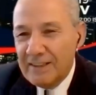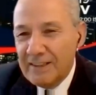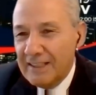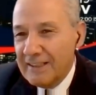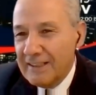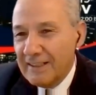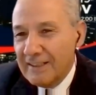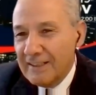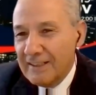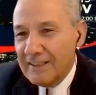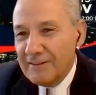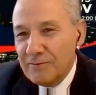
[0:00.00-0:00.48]

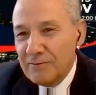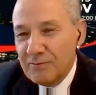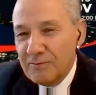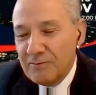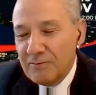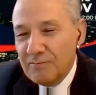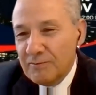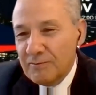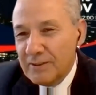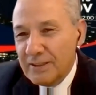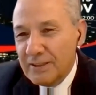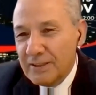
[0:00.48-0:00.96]

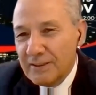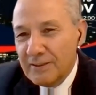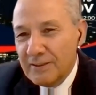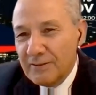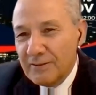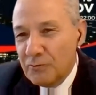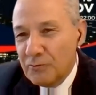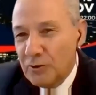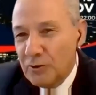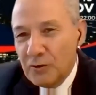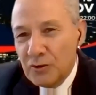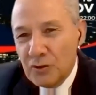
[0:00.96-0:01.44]
there
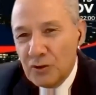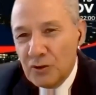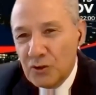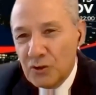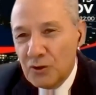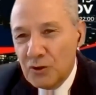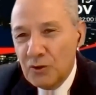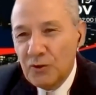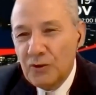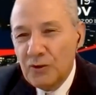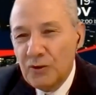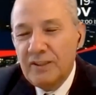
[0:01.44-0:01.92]
we
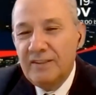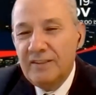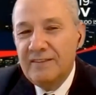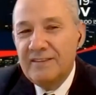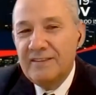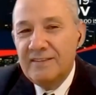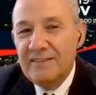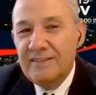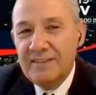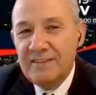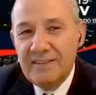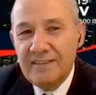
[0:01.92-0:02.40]

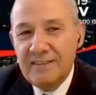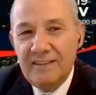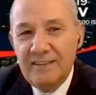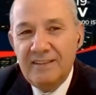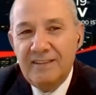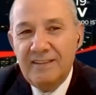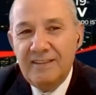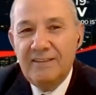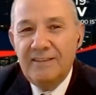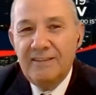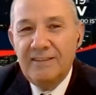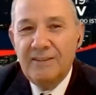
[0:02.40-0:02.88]
shouldn't
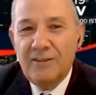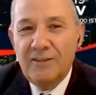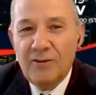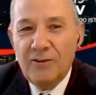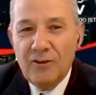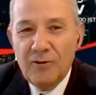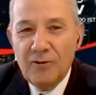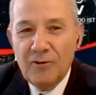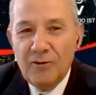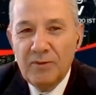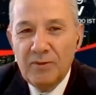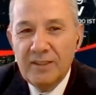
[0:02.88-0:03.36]
see
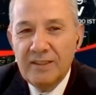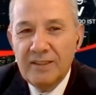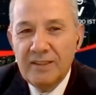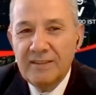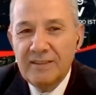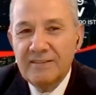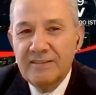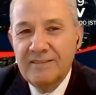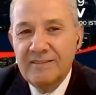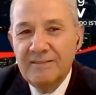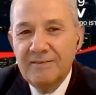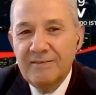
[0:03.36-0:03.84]

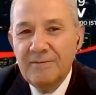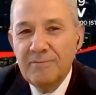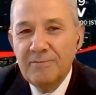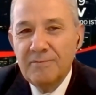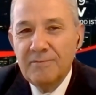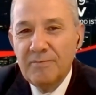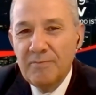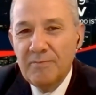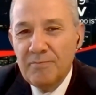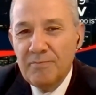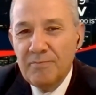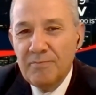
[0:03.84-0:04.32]
homeless
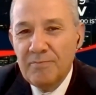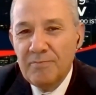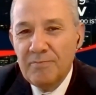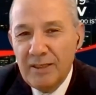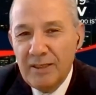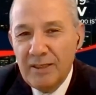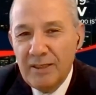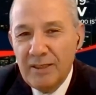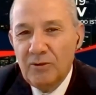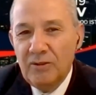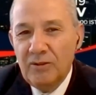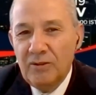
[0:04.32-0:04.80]

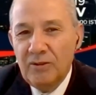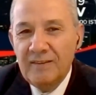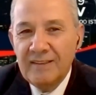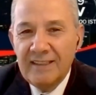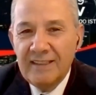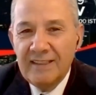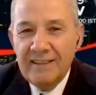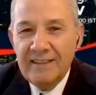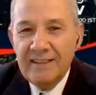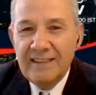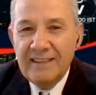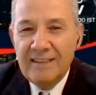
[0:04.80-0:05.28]

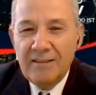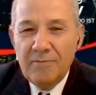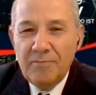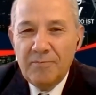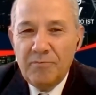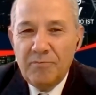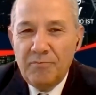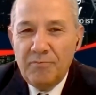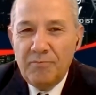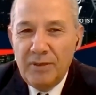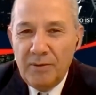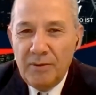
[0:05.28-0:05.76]
people
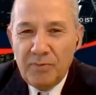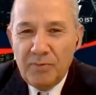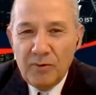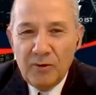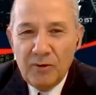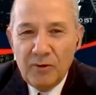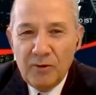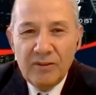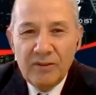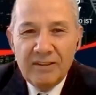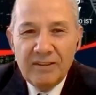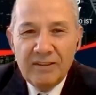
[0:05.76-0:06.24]

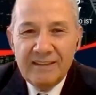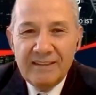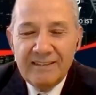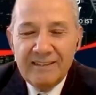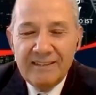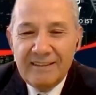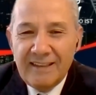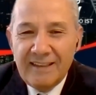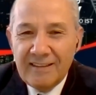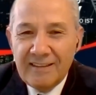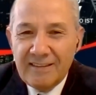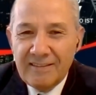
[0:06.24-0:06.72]

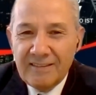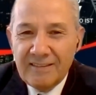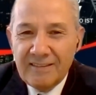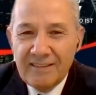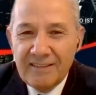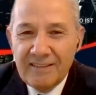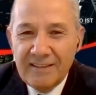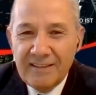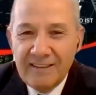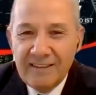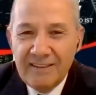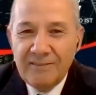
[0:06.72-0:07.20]

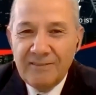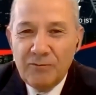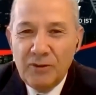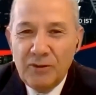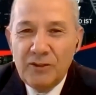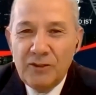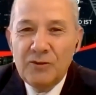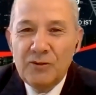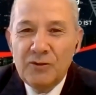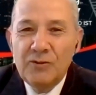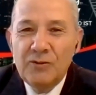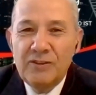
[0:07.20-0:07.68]
that
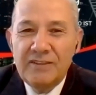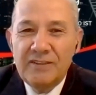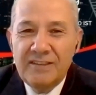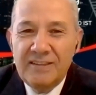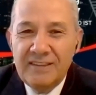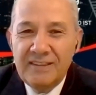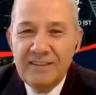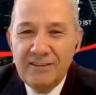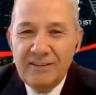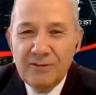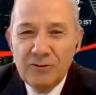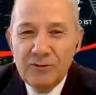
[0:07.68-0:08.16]
we
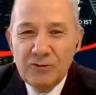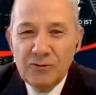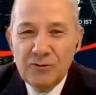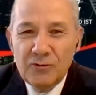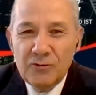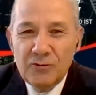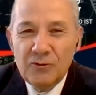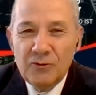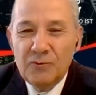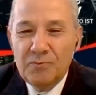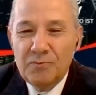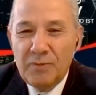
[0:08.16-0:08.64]
should see
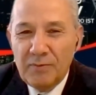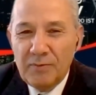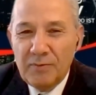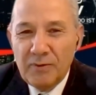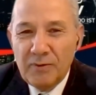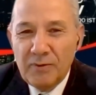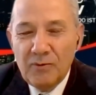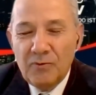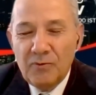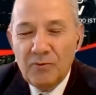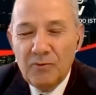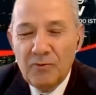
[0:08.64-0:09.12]
also
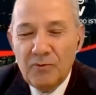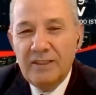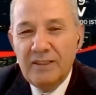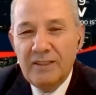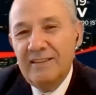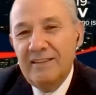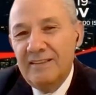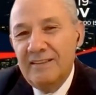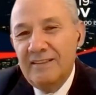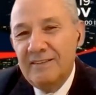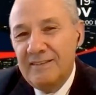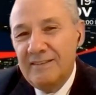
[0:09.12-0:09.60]
people
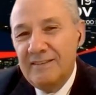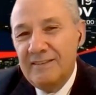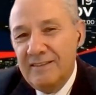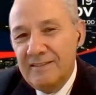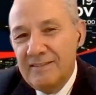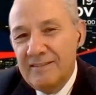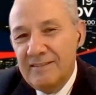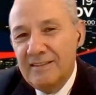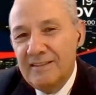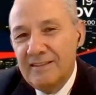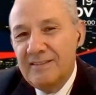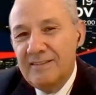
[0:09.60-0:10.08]
with
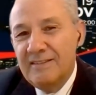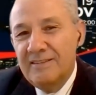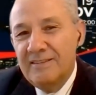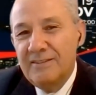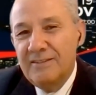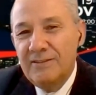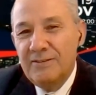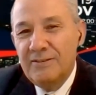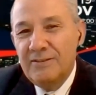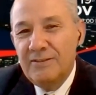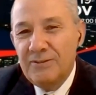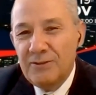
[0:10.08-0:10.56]

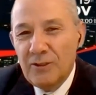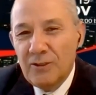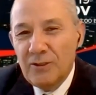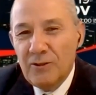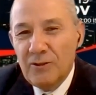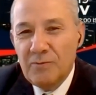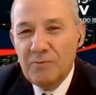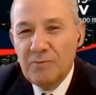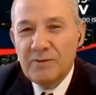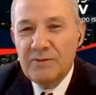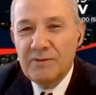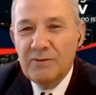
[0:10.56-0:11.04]
decent
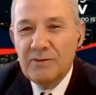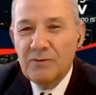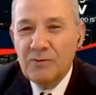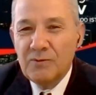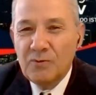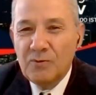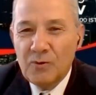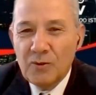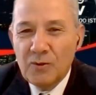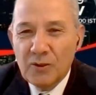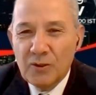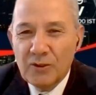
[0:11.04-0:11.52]
jobs,
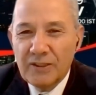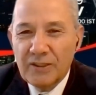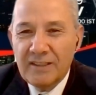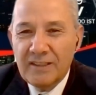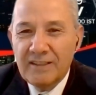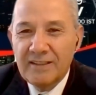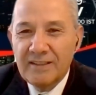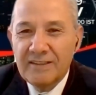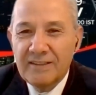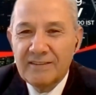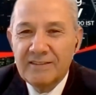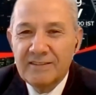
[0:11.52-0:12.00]

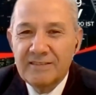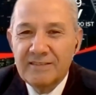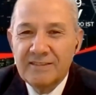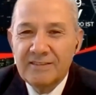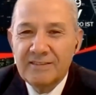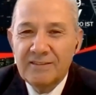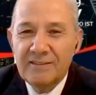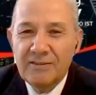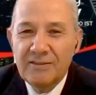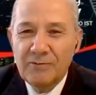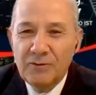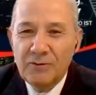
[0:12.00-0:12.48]
workers
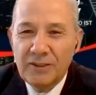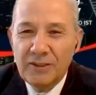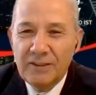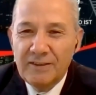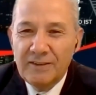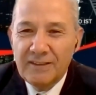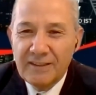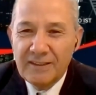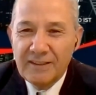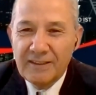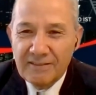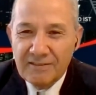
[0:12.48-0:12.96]

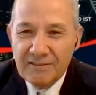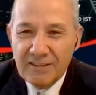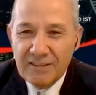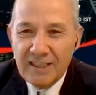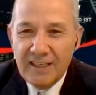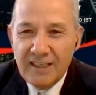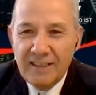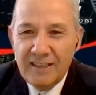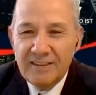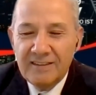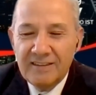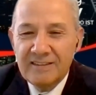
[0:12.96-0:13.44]
with their
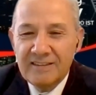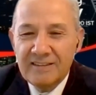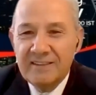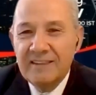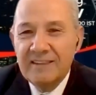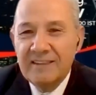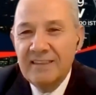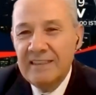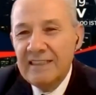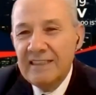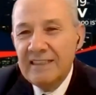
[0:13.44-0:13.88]
rights.